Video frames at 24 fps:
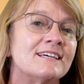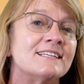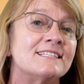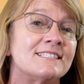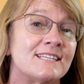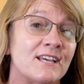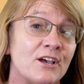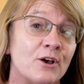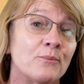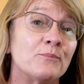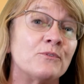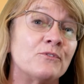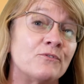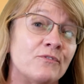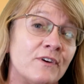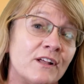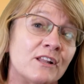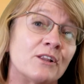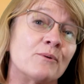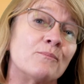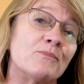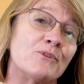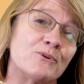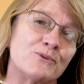to help
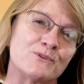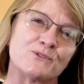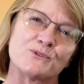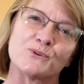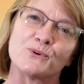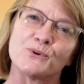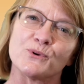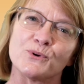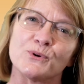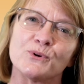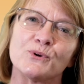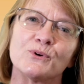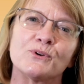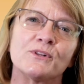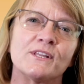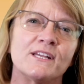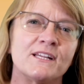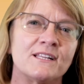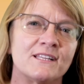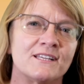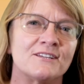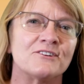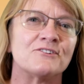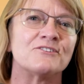develop those
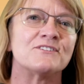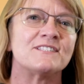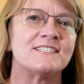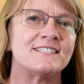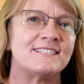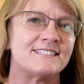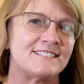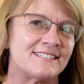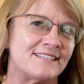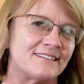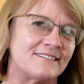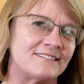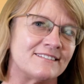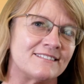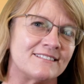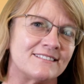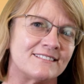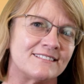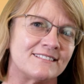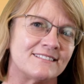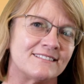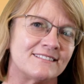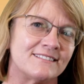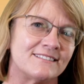early literacy
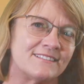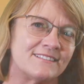skills.